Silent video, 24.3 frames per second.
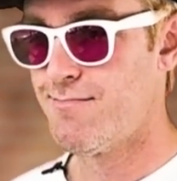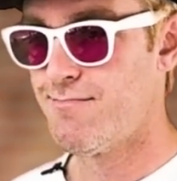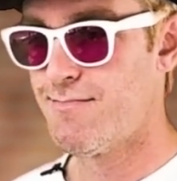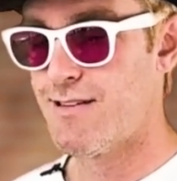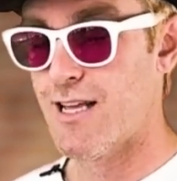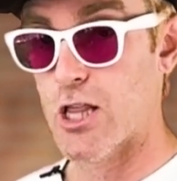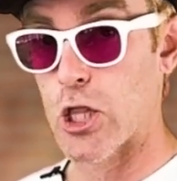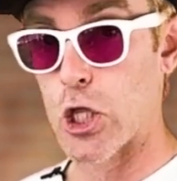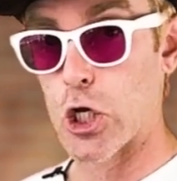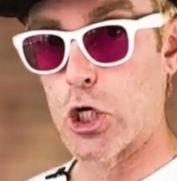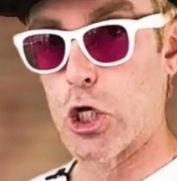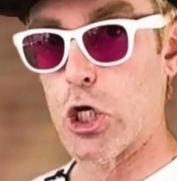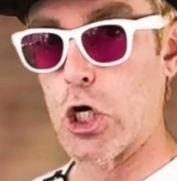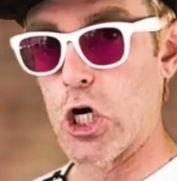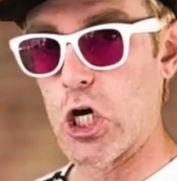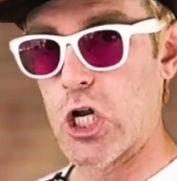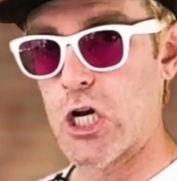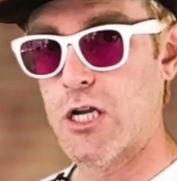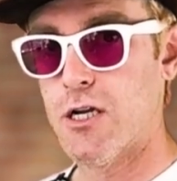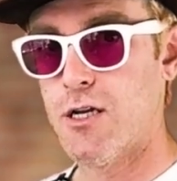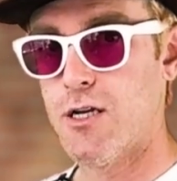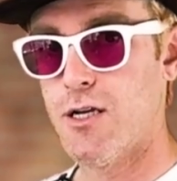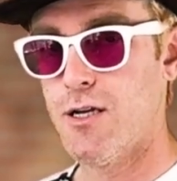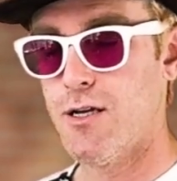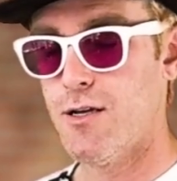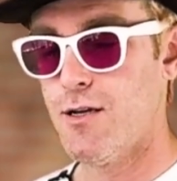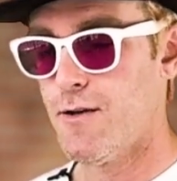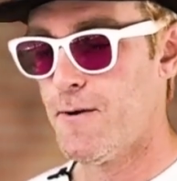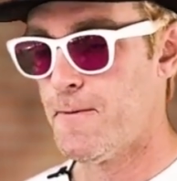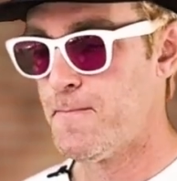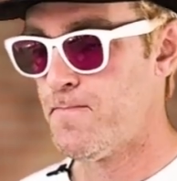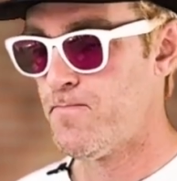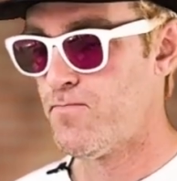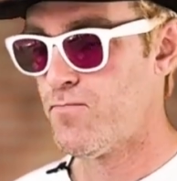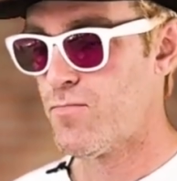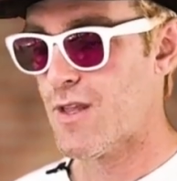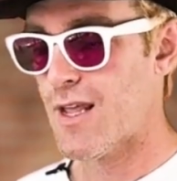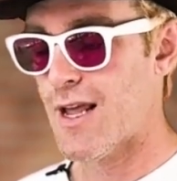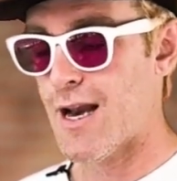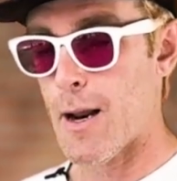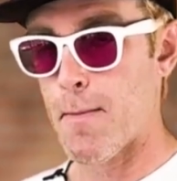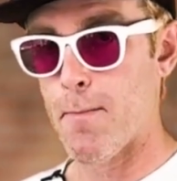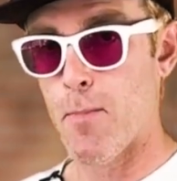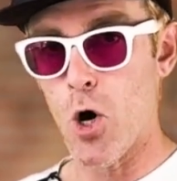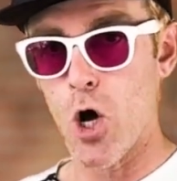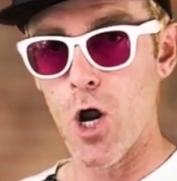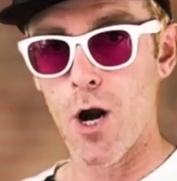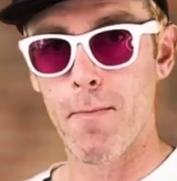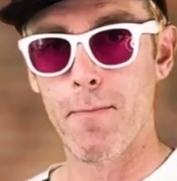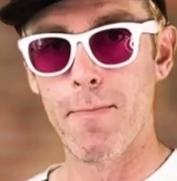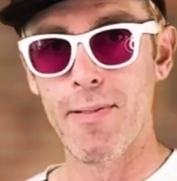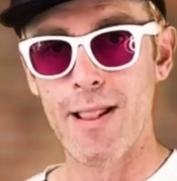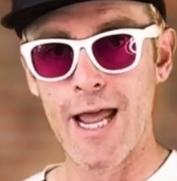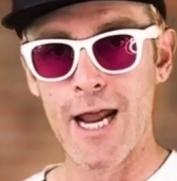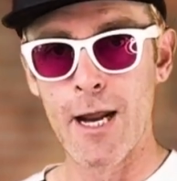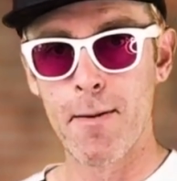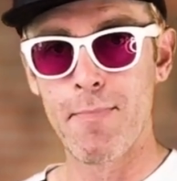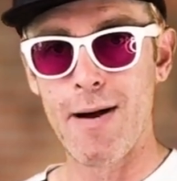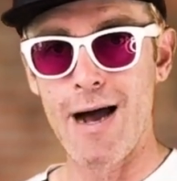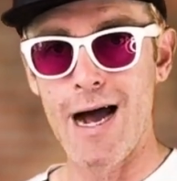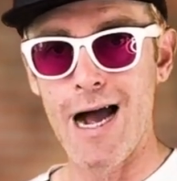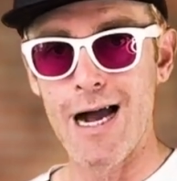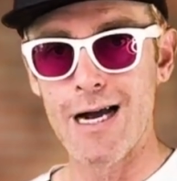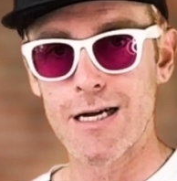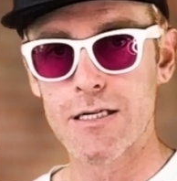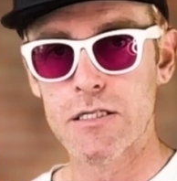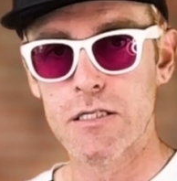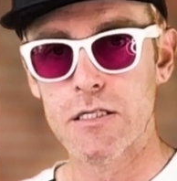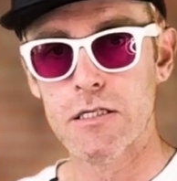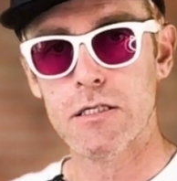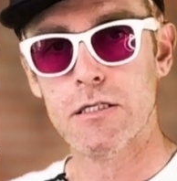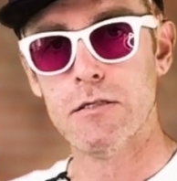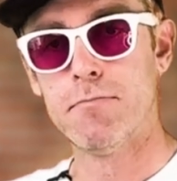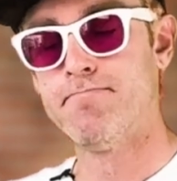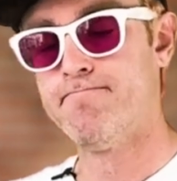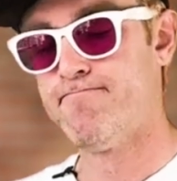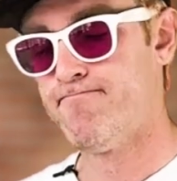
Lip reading: They look good. And I bought a blank box,